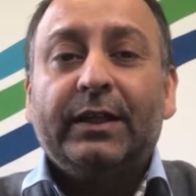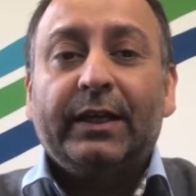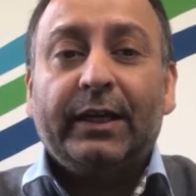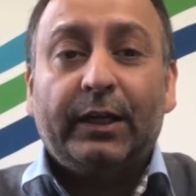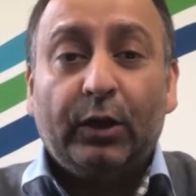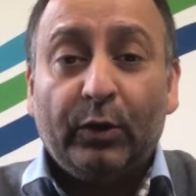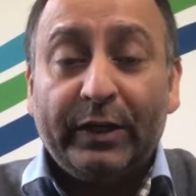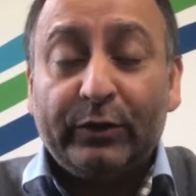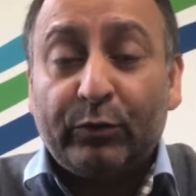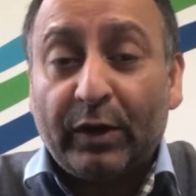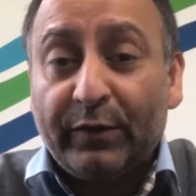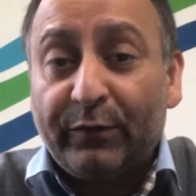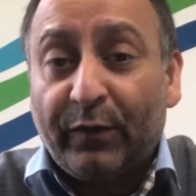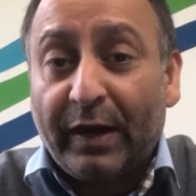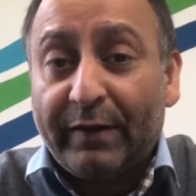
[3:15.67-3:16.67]
including
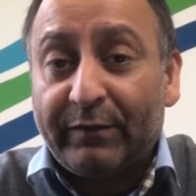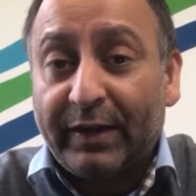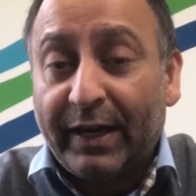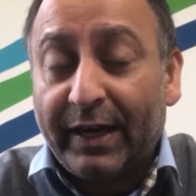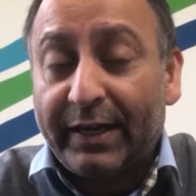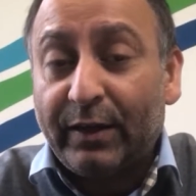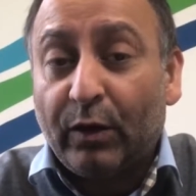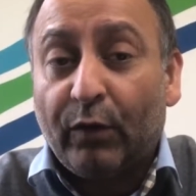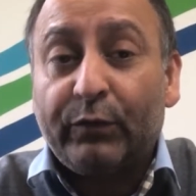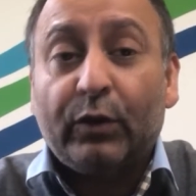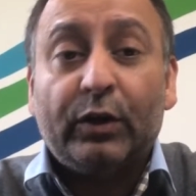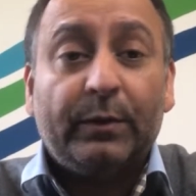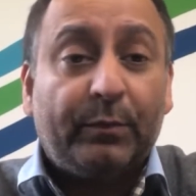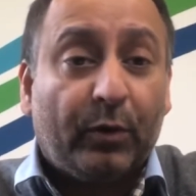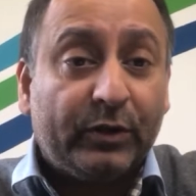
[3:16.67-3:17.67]
25k of
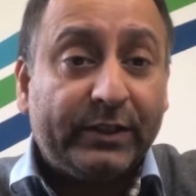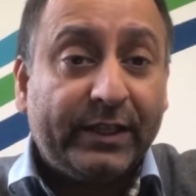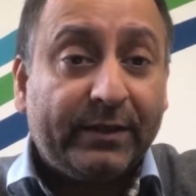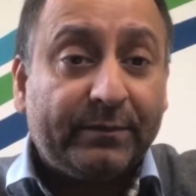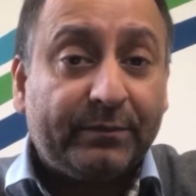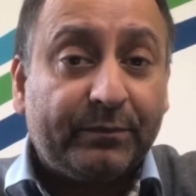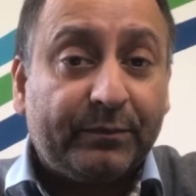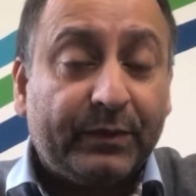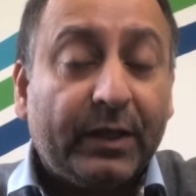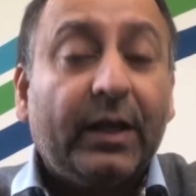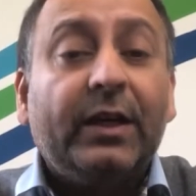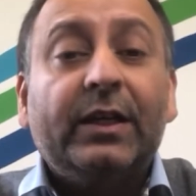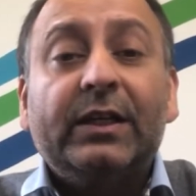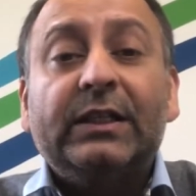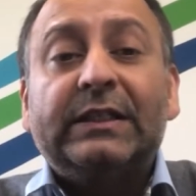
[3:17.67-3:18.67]
your deposit,
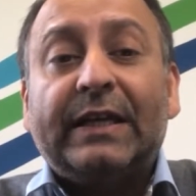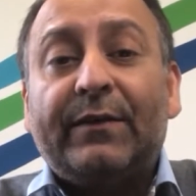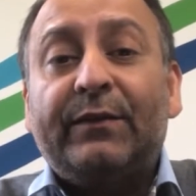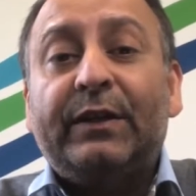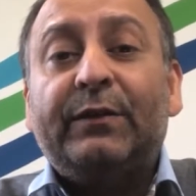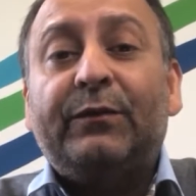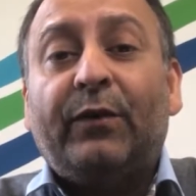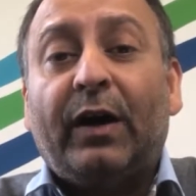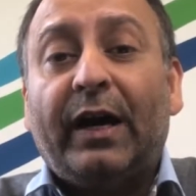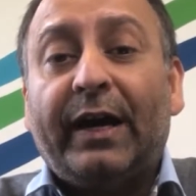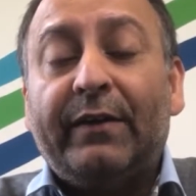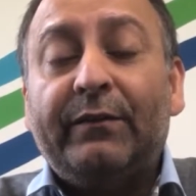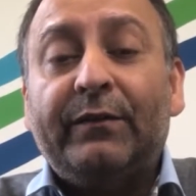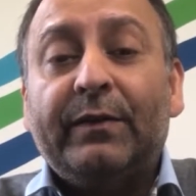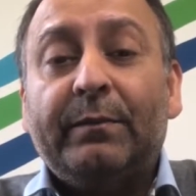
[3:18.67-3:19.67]

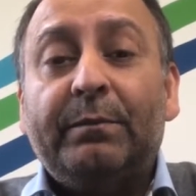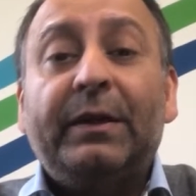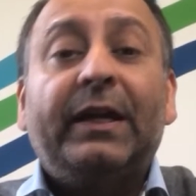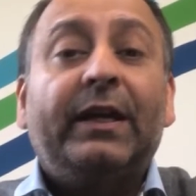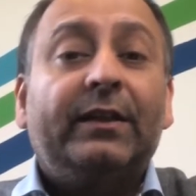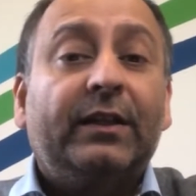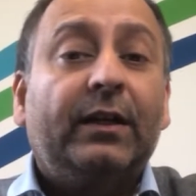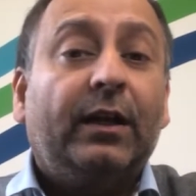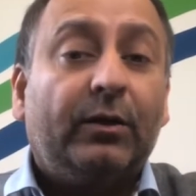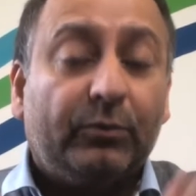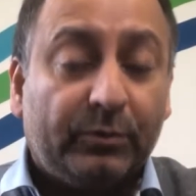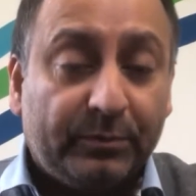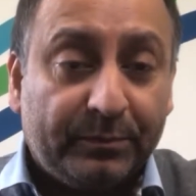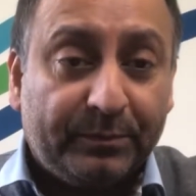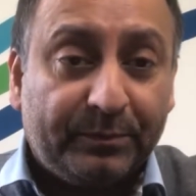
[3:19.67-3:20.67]
75 being the
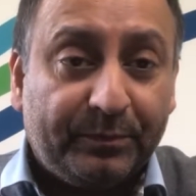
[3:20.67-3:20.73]
loan.